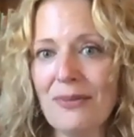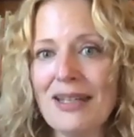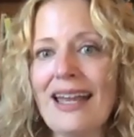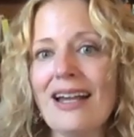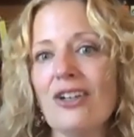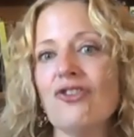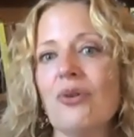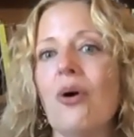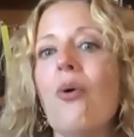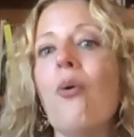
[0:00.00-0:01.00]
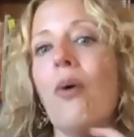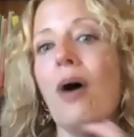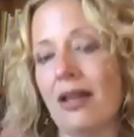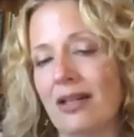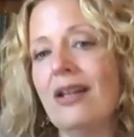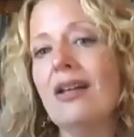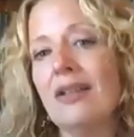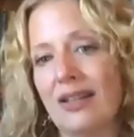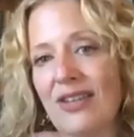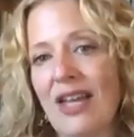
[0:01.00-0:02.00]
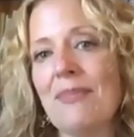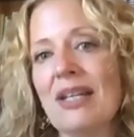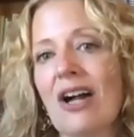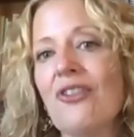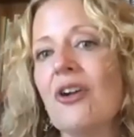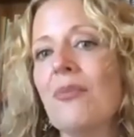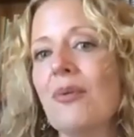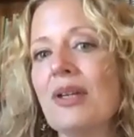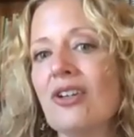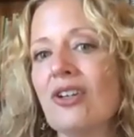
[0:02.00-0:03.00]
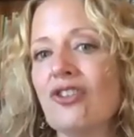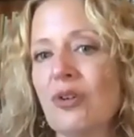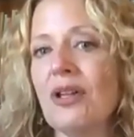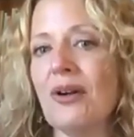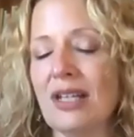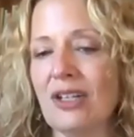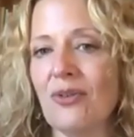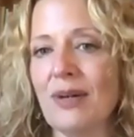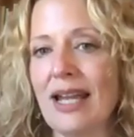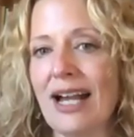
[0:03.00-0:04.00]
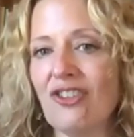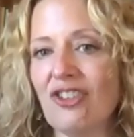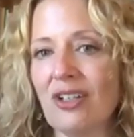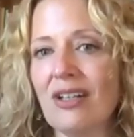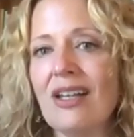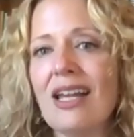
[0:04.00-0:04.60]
We can't control what is happening out there, but we can control our inner reaction.